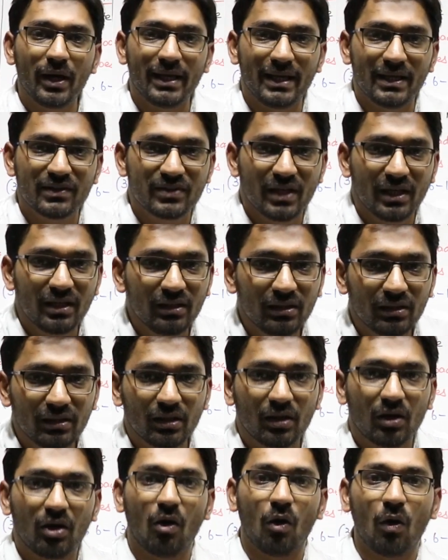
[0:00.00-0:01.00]
is in
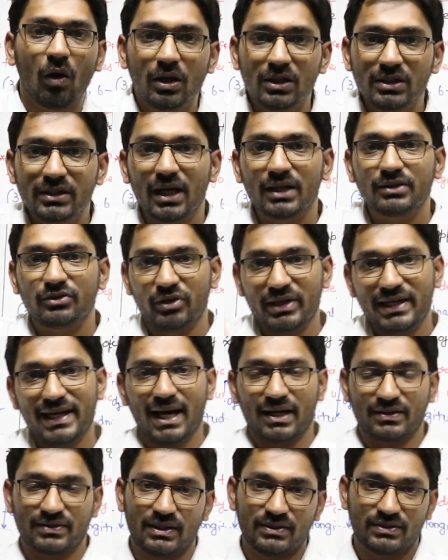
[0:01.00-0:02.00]
all the three
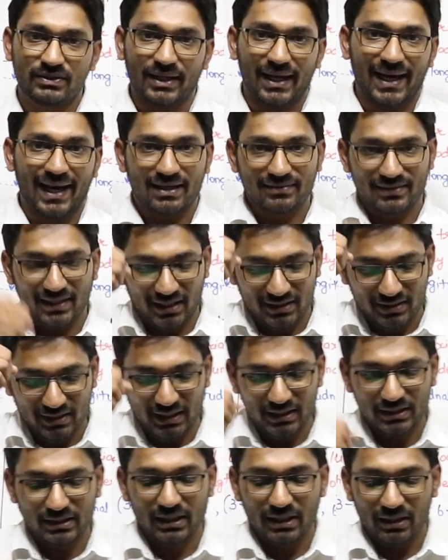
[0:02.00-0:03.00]
axes,
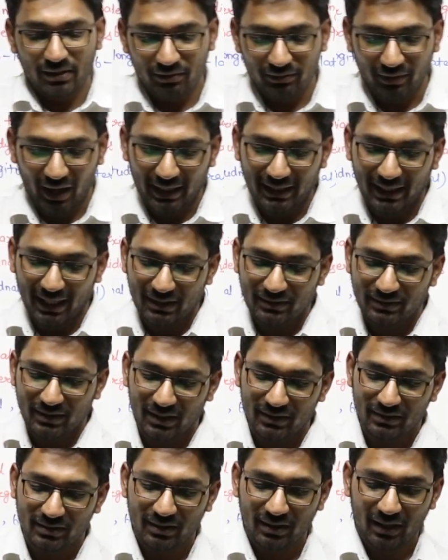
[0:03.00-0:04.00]
x-axis,
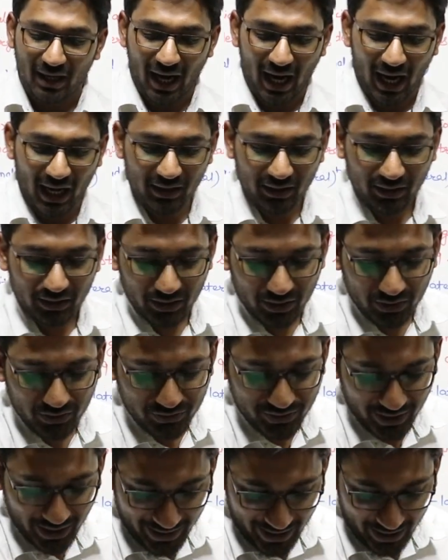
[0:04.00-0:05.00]
y-axis and
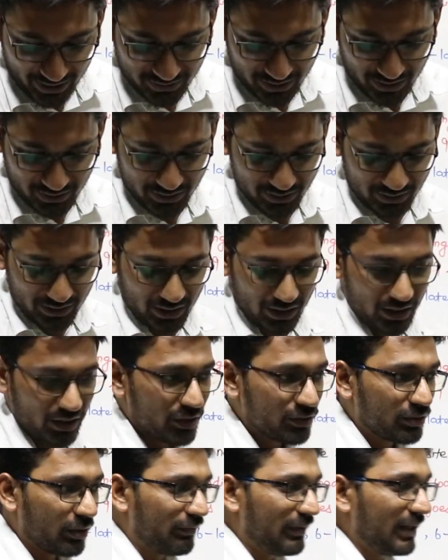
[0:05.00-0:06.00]
z-axis.
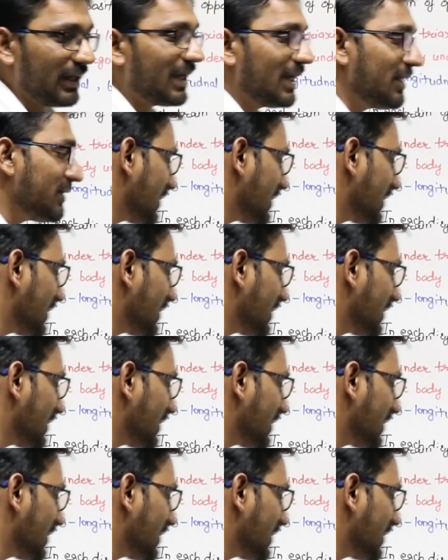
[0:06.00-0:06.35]
So we can